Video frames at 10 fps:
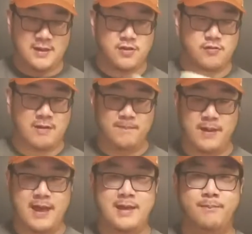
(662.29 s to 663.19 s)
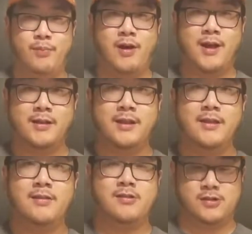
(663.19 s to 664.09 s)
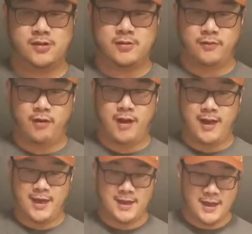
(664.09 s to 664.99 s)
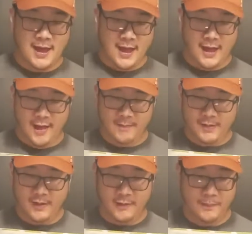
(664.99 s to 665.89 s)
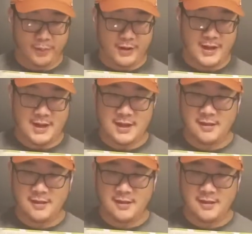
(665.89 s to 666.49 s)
shrimp and broccoli stir fry. So pretty